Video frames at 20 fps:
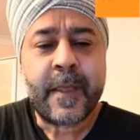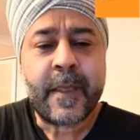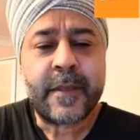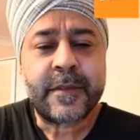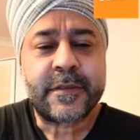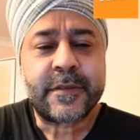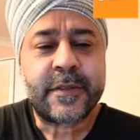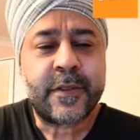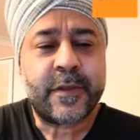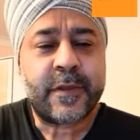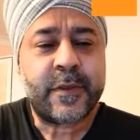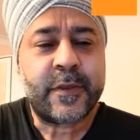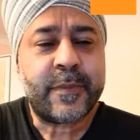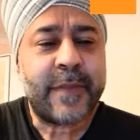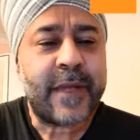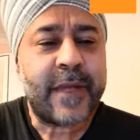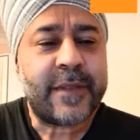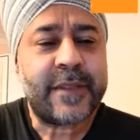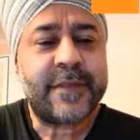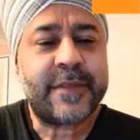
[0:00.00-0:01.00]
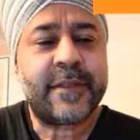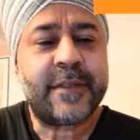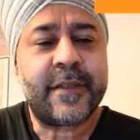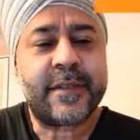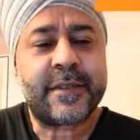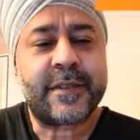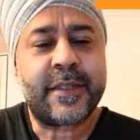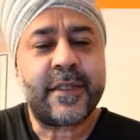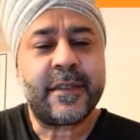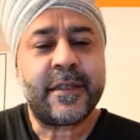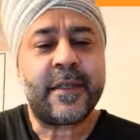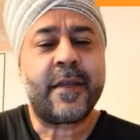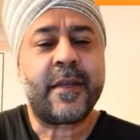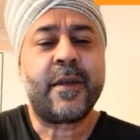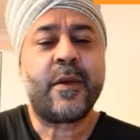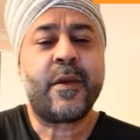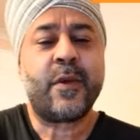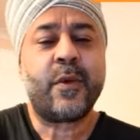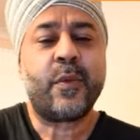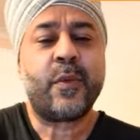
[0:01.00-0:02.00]
So Mandy's asking,
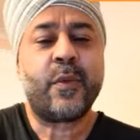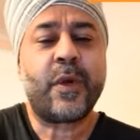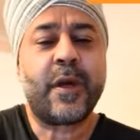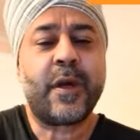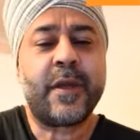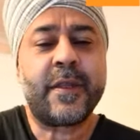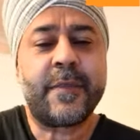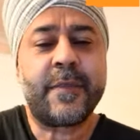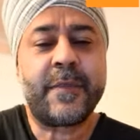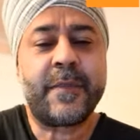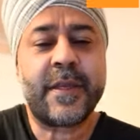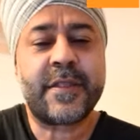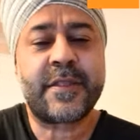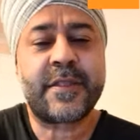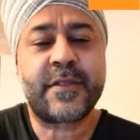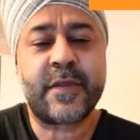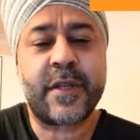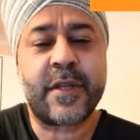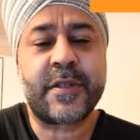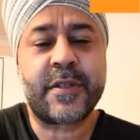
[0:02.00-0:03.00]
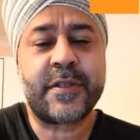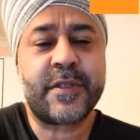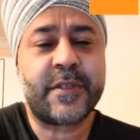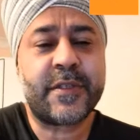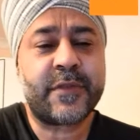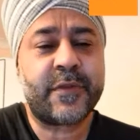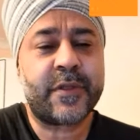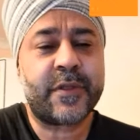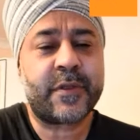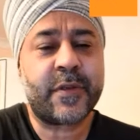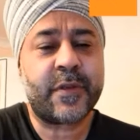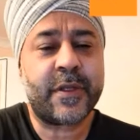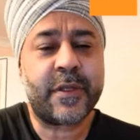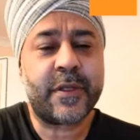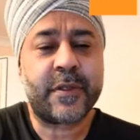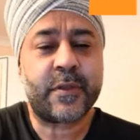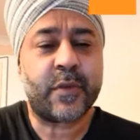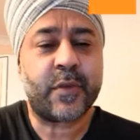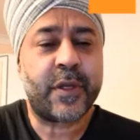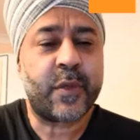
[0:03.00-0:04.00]
what are the best strategies for
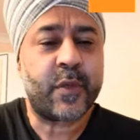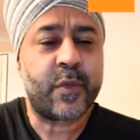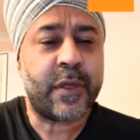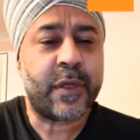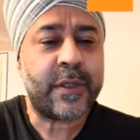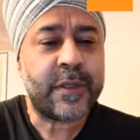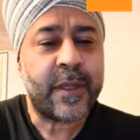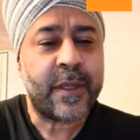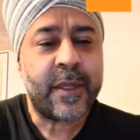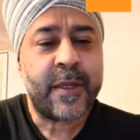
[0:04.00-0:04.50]
2021?